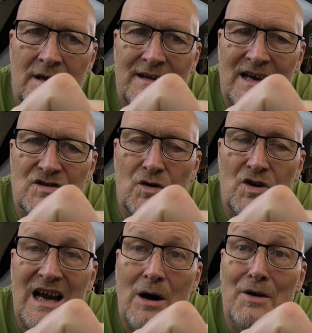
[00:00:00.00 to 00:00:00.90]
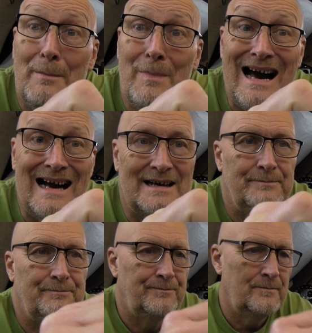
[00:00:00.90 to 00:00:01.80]
that's got to go at the back.
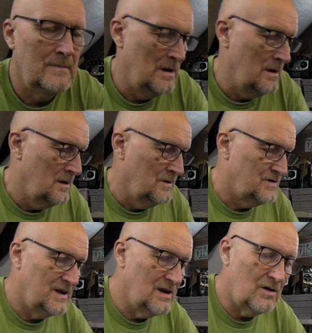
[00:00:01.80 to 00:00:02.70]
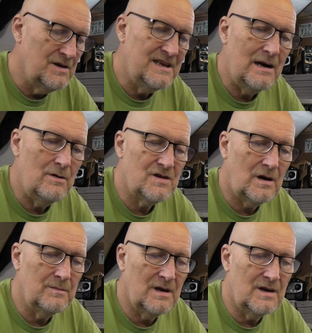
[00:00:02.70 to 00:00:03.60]
So the idea is
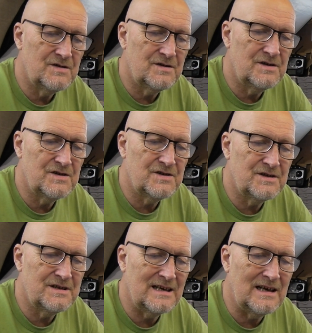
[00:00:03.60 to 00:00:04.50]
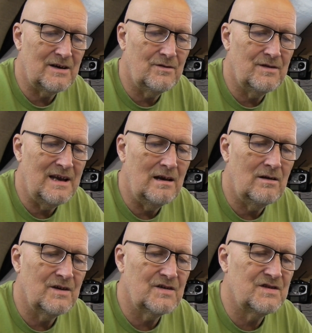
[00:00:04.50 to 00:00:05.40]
I'm going to just stick that on there
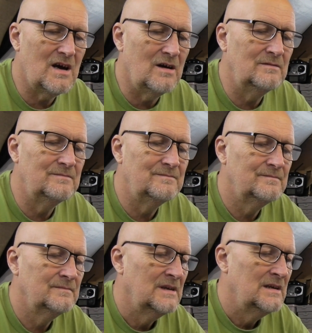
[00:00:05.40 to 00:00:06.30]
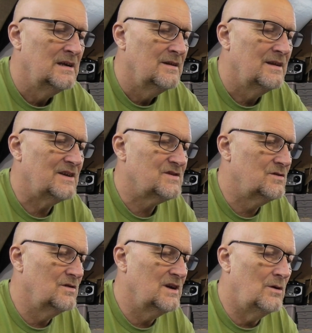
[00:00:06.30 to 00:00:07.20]
like so. That's
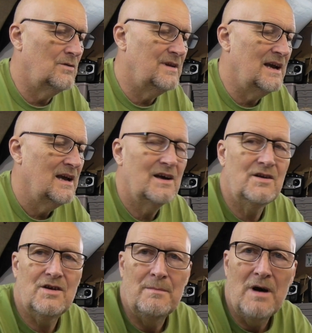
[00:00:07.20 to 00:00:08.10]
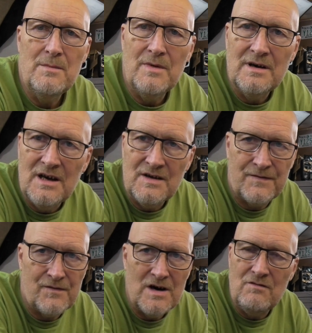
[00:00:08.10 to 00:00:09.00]
going to go on there, and at the moment it's
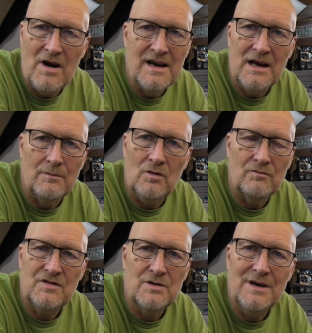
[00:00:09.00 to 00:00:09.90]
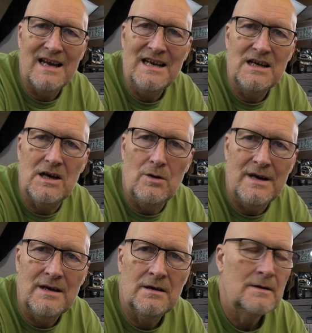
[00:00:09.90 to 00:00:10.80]
free running. I'm not doing any
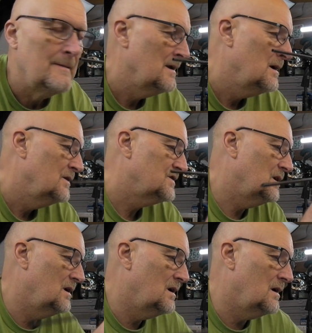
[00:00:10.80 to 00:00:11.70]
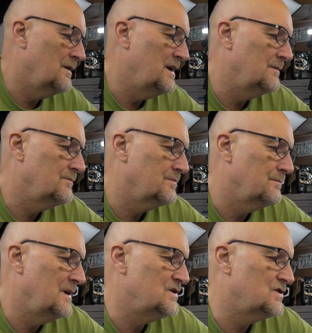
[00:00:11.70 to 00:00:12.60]
gluing. So and then
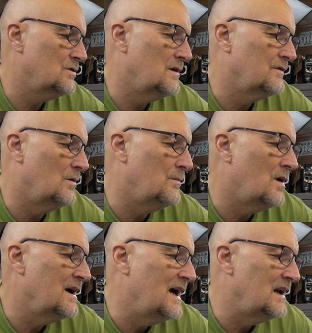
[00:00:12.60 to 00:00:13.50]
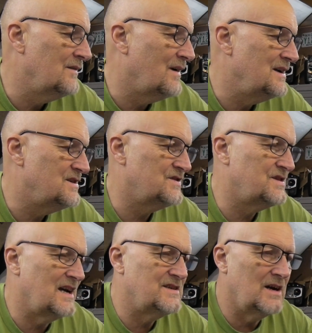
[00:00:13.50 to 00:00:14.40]
make sure I've got my elevator
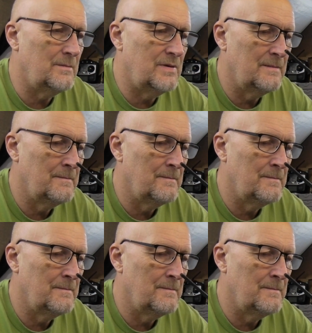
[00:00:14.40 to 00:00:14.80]
set up,